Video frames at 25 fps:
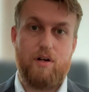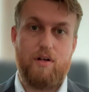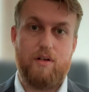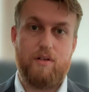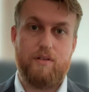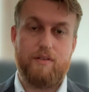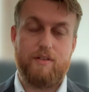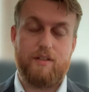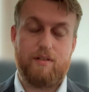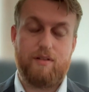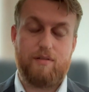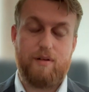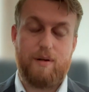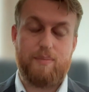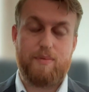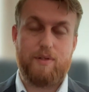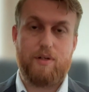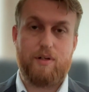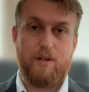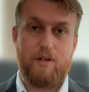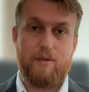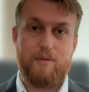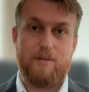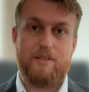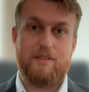on the
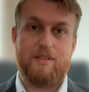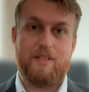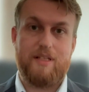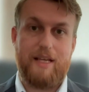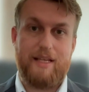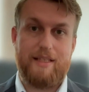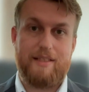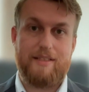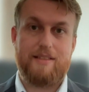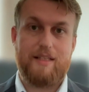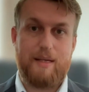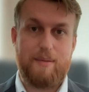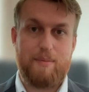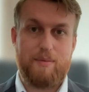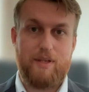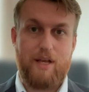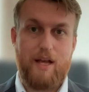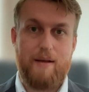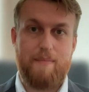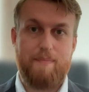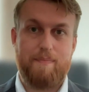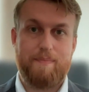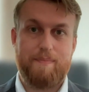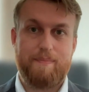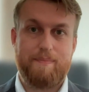cryptocurrency at the same
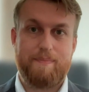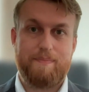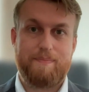time.